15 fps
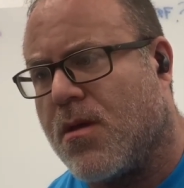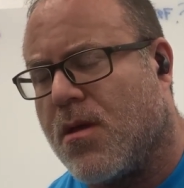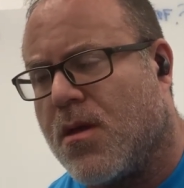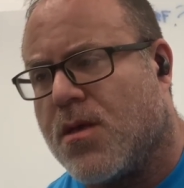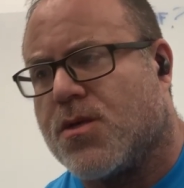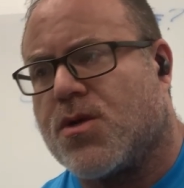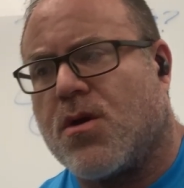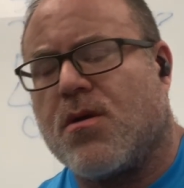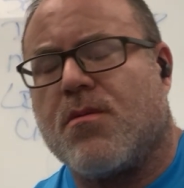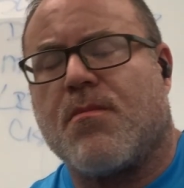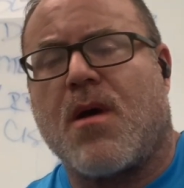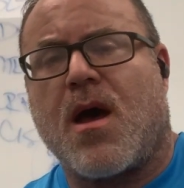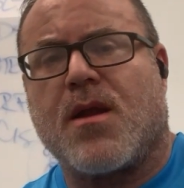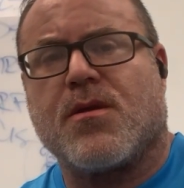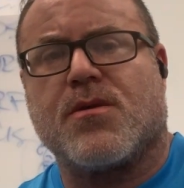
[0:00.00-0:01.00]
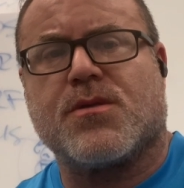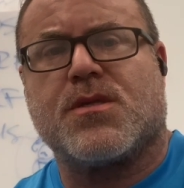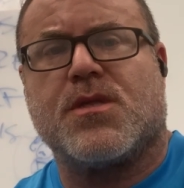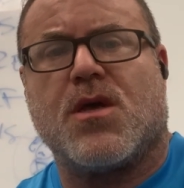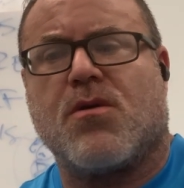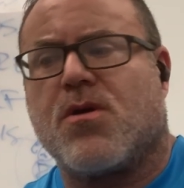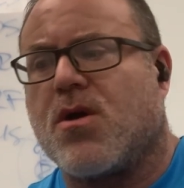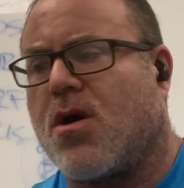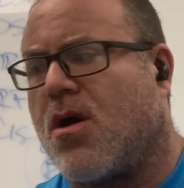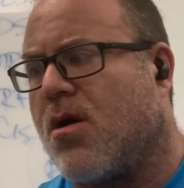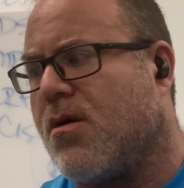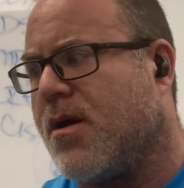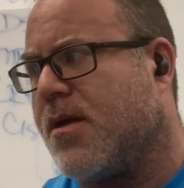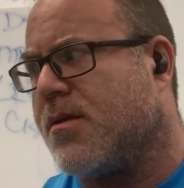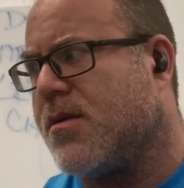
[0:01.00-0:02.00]
certain models, they'll
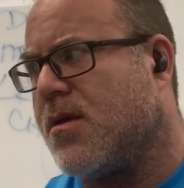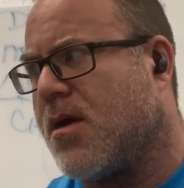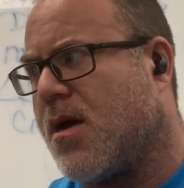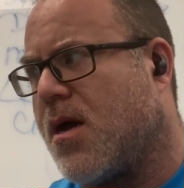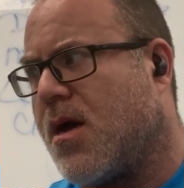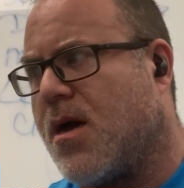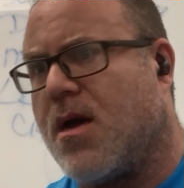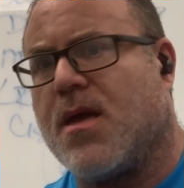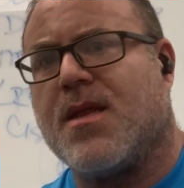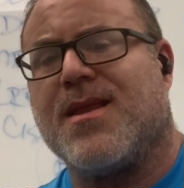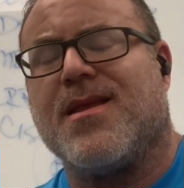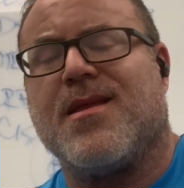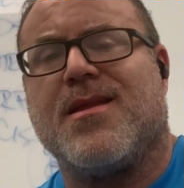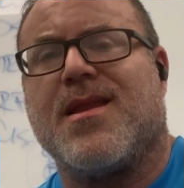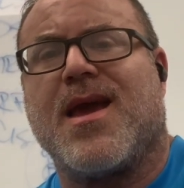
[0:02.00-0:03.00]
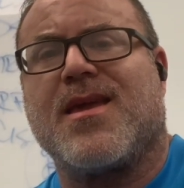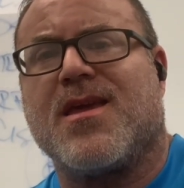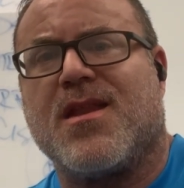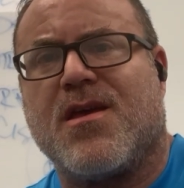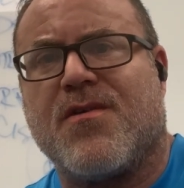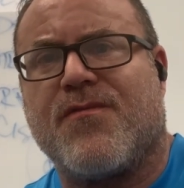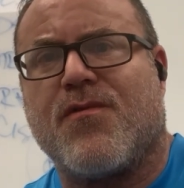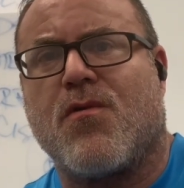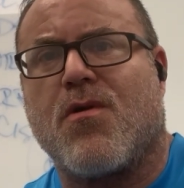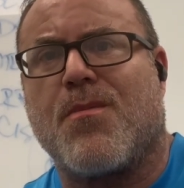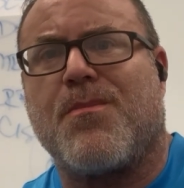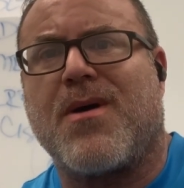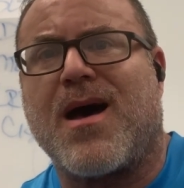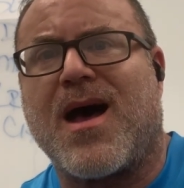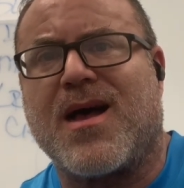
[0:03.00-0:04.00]
call it negative
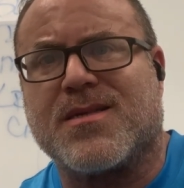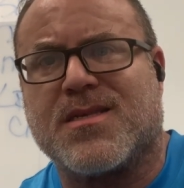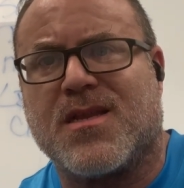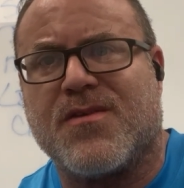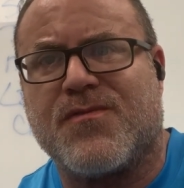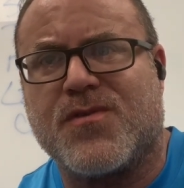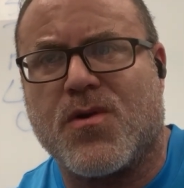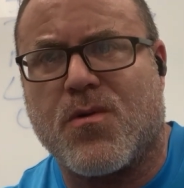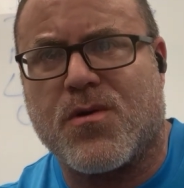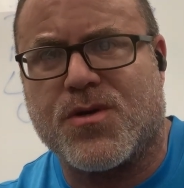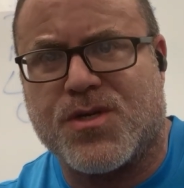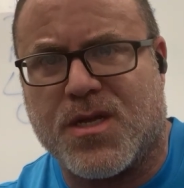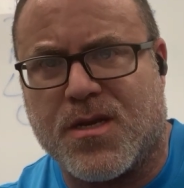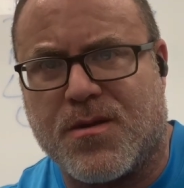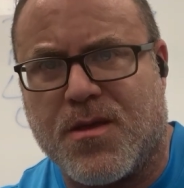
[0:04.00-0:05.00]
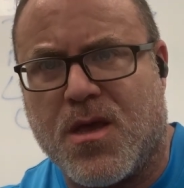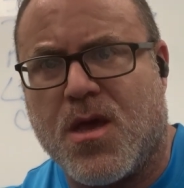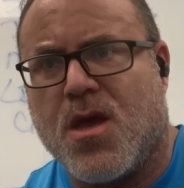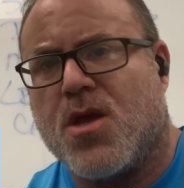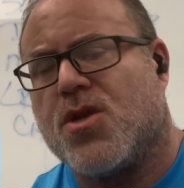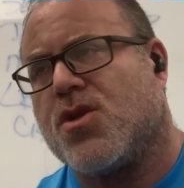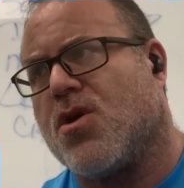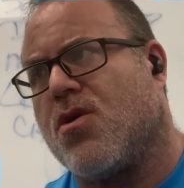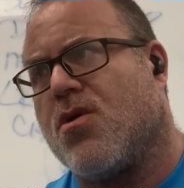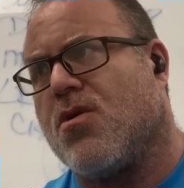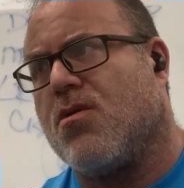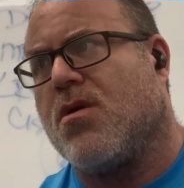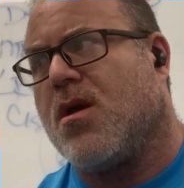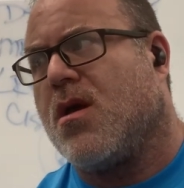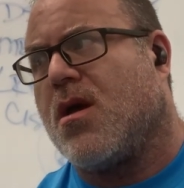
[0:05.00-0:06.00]
or positive torsion.
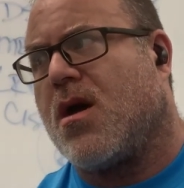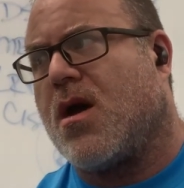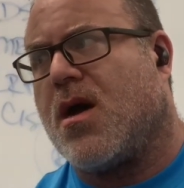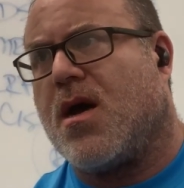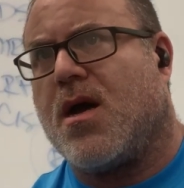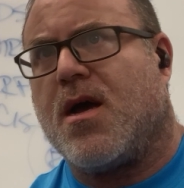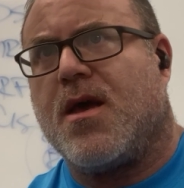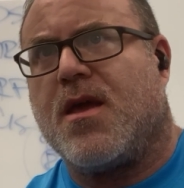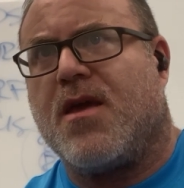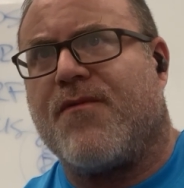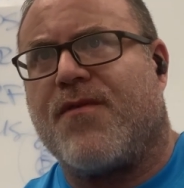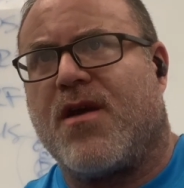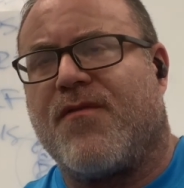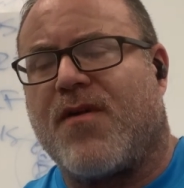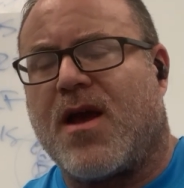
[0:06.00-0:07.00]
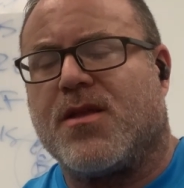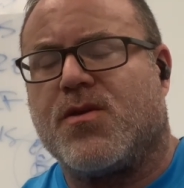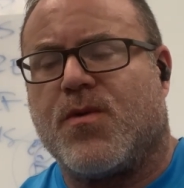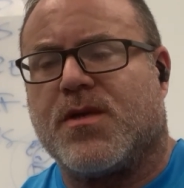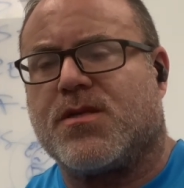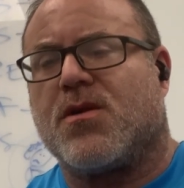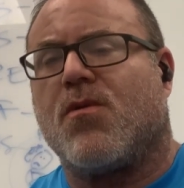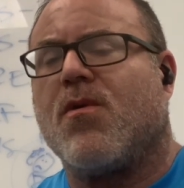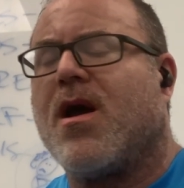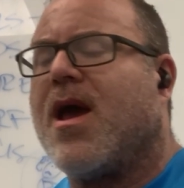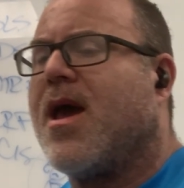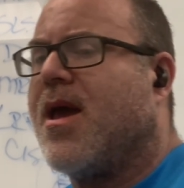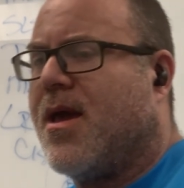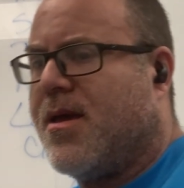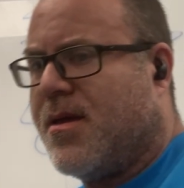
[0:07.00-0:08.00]
So if I twist
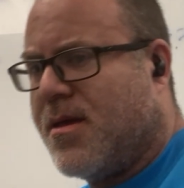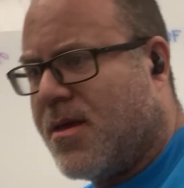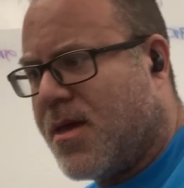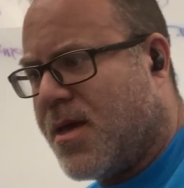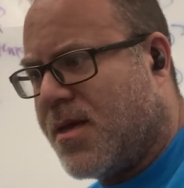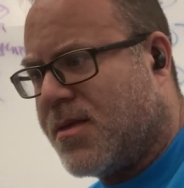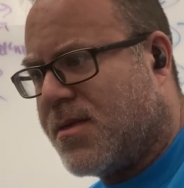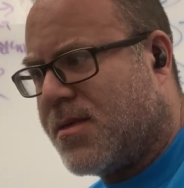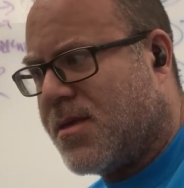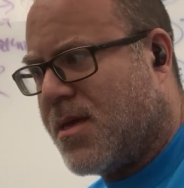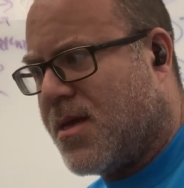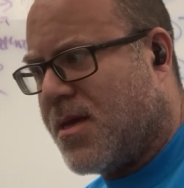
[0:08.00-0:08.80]
away is